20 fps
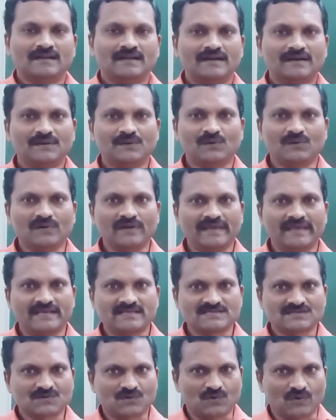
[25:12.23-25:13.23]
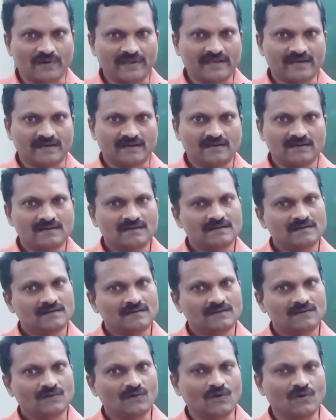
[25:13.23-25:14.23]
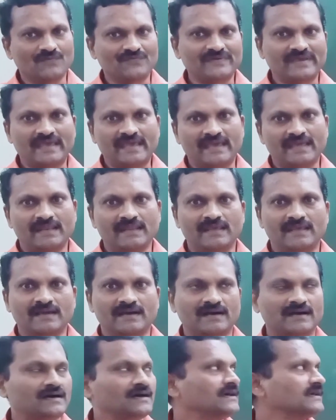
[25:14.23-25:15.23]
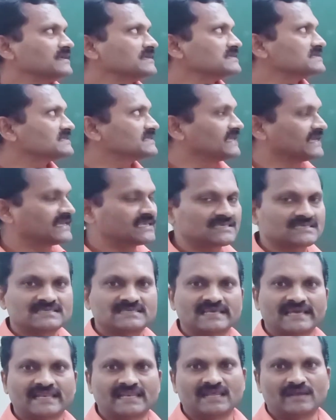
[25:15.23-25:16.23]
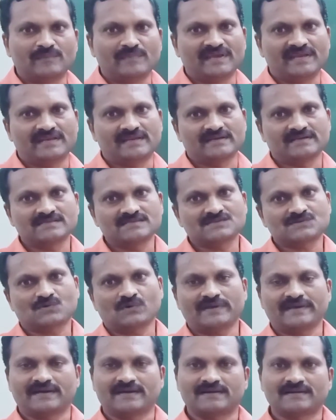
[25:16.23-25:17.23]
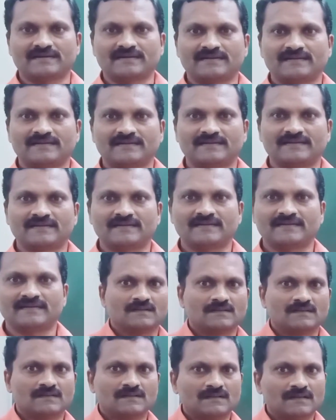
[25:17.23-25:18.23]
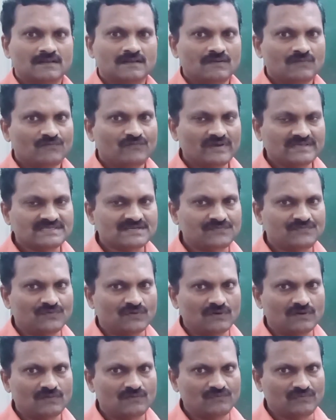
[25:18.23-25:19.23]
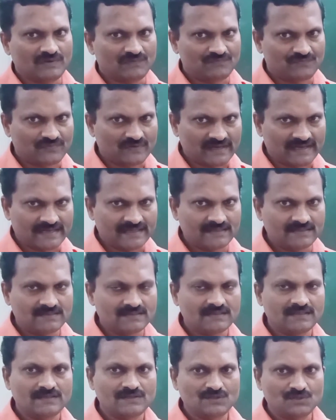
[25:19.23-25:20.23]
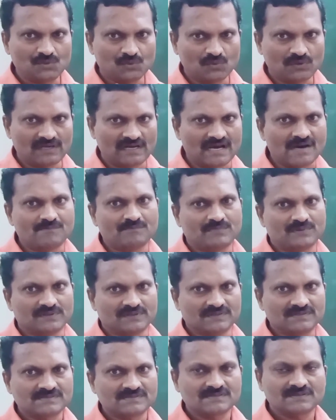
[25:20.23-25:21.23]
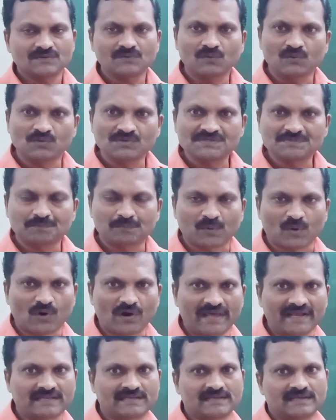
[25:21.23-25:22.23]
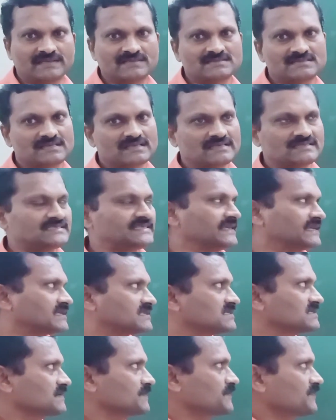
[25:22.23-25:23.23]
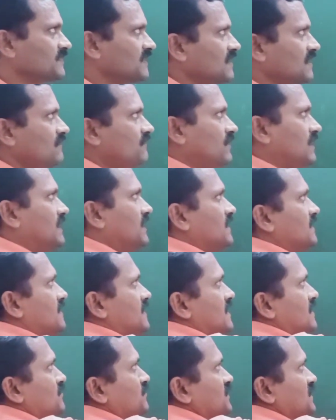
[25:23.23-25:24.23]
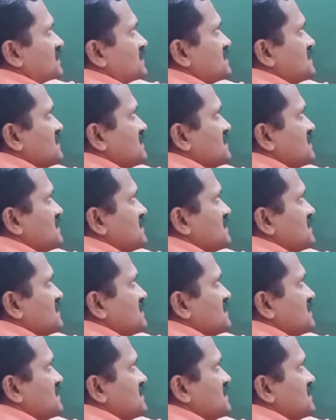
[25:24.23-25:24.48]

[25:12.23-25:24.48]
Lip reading: Draw a square of area 6 centimeter square. First of all, we find two numbers whose product is 6. What are the numbers?